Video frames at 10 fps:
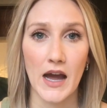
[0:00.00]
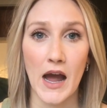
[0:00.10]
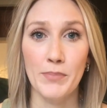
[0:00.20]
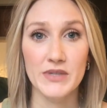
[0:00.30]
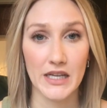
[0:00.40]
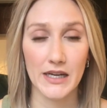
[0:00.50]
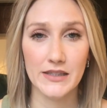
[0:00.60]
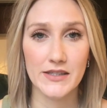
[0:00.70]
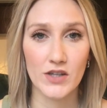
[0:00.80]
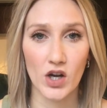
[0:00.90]

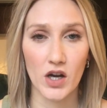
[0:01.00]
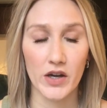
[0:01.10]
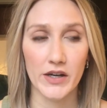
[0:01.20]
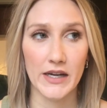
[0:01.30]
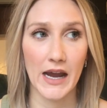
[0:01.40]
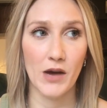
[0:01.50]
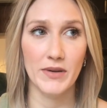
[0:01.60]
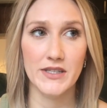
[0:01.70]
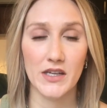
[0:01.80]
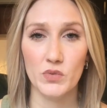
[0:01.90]
updates on how
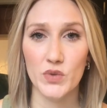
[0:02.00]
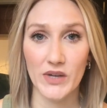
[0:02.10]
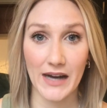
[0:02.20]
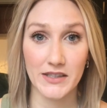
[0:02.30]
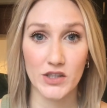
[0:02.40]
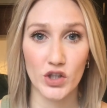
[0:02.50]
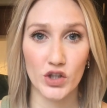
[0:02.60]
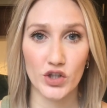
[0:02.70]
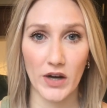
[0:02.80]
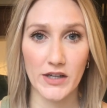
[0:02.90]
my skin was reacting to the
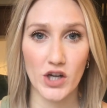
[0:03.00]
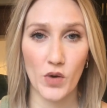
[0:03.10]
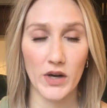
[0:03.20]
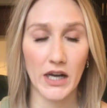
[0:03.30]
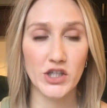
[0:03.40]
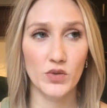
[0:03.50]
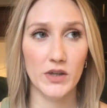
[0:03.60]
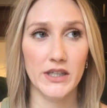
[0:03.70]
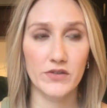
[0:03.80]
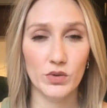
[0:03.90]
Tretinoin, I do
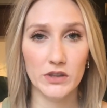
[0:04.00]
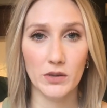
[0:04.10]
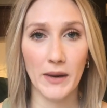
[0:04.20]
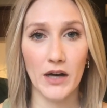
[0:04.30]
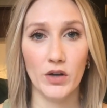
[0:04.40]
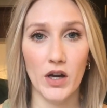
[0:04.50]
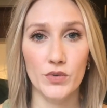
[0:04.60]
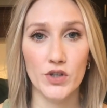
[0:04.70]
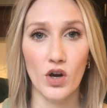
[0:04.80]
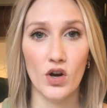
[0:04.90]
want to give you a little
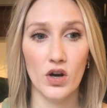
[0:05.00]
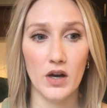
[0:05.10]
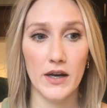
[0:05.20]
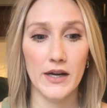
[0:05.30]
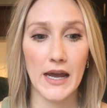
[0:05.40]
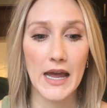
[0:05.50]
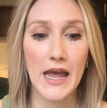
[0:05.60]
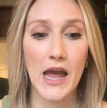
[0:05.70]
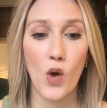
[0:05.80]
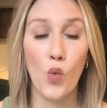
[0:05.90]
background on
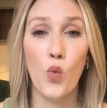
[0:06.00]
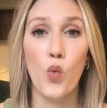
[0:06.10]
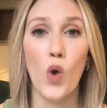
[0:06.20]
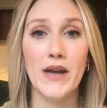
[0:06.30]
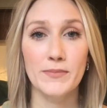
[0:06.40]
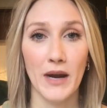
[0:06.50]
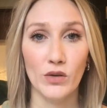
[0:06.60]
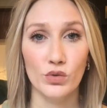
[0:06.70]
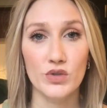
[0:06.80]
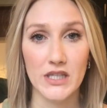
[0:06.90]
what my
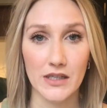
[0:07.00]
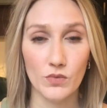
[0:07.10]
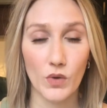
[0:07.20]
routine